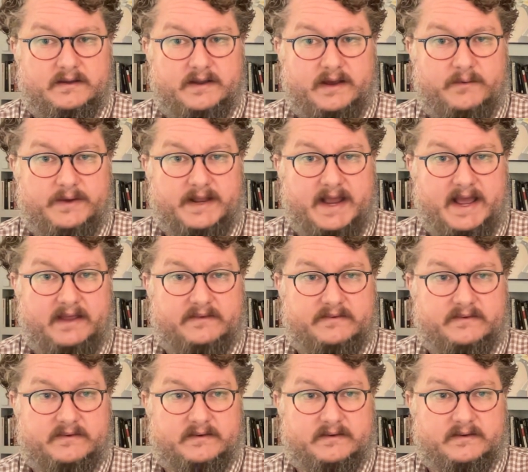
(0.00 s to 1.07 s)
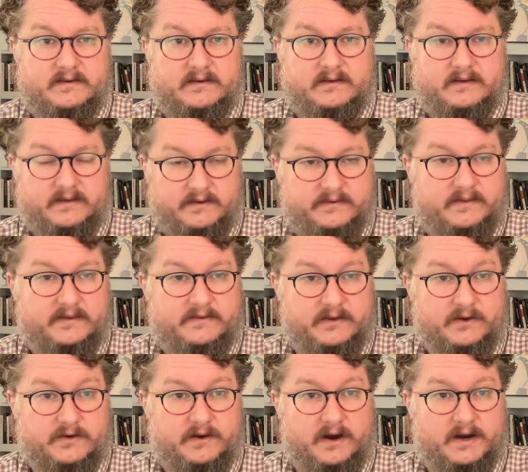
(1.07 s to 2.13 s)
Now we can ask, is this a
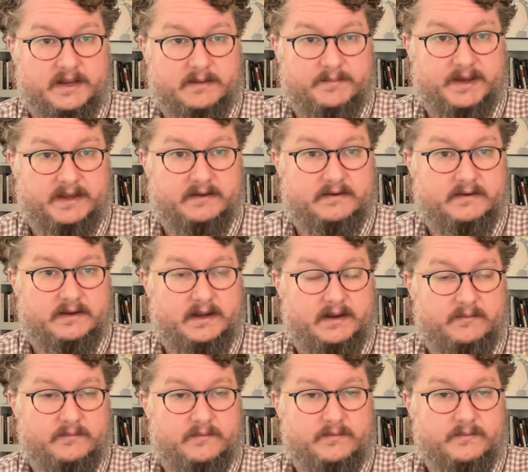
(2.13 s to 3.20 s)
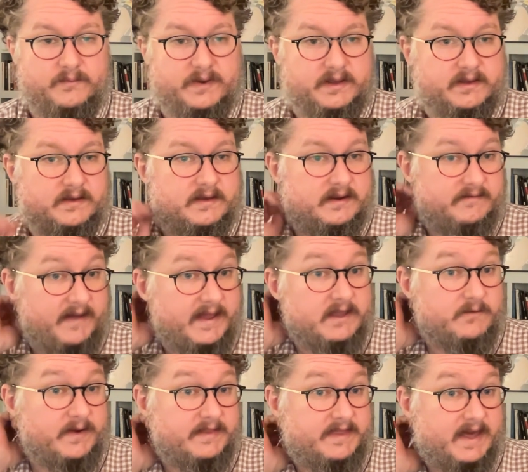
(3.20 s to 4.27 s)
good argument? And we can
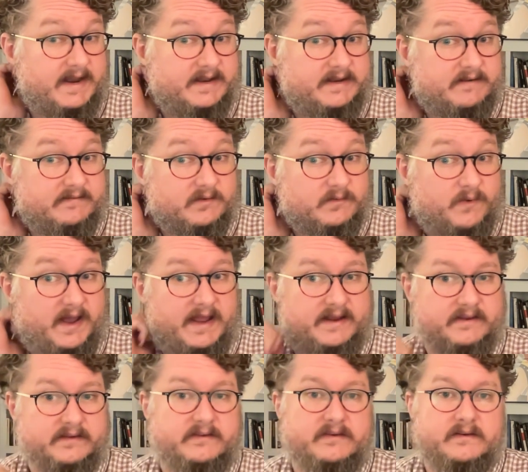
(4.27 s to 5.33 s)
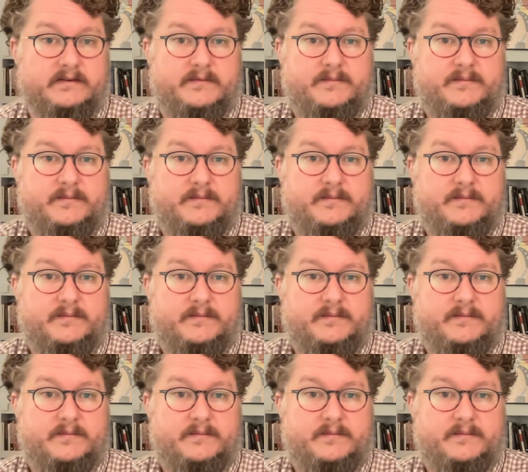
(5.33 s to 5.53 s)
evaluate that in different ways.